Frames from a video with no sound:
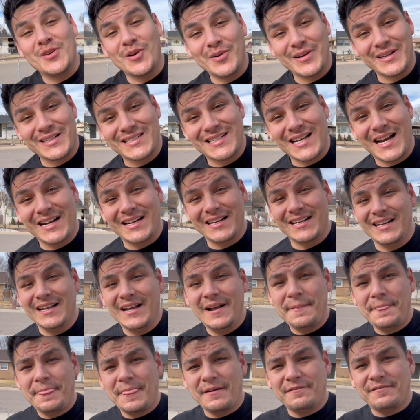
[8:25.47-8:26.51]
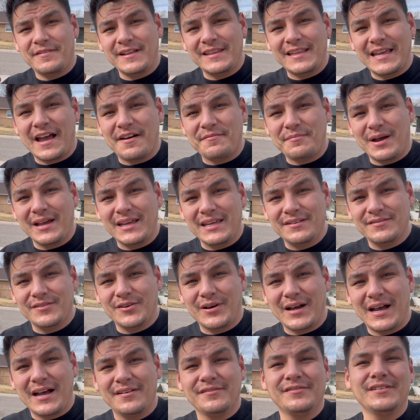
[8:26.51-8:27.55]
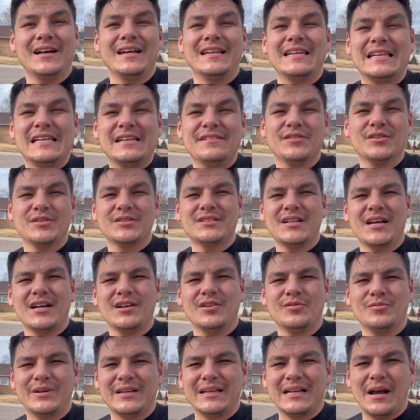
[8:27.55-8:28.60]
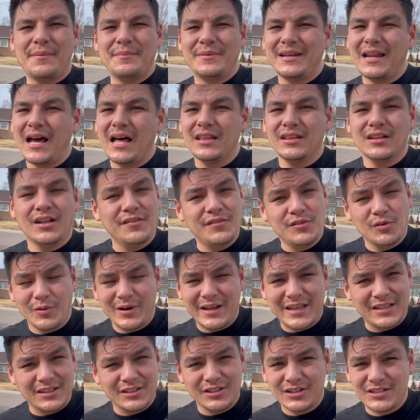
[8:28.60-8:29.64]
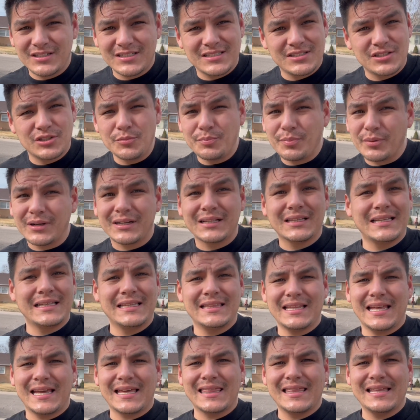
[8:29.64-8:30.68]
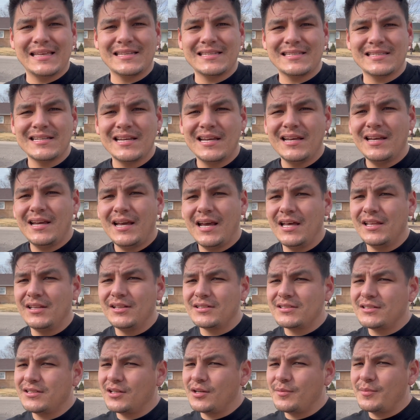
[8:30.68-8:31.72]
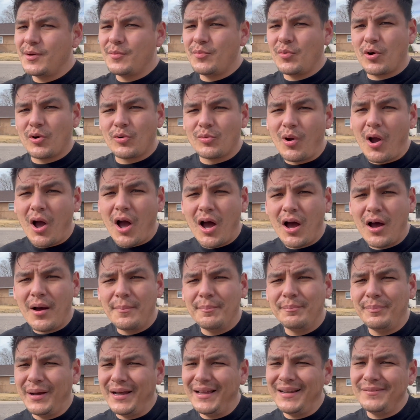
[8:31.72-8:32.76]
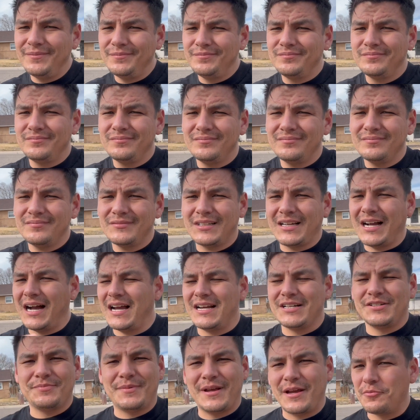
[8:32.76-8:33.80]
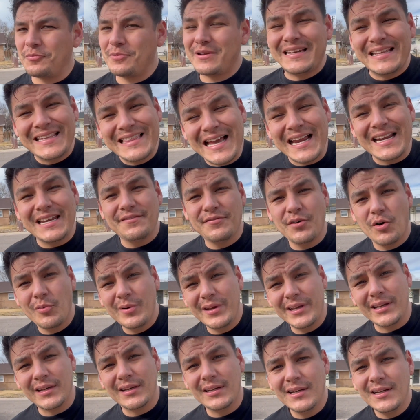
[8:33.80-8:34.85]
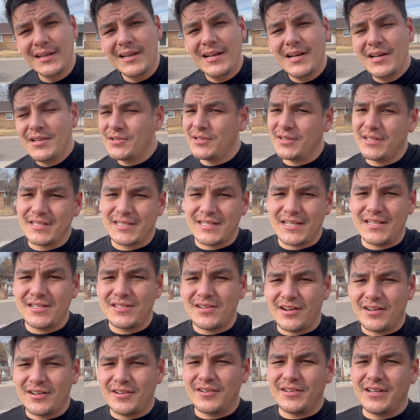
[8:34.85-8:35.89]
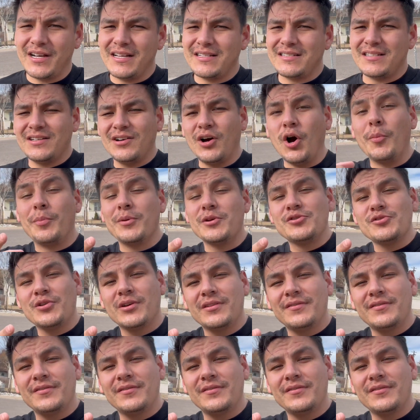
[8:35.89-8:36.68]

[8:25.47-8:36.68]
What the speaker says: excited to finally have my Evo have an Evo style wing. I mean, I love the way it looks, super clean like this. It looks a little bit more raw, but gosh, man, we need that Evo wing. So let's get started, you guys. Hope you enjoy the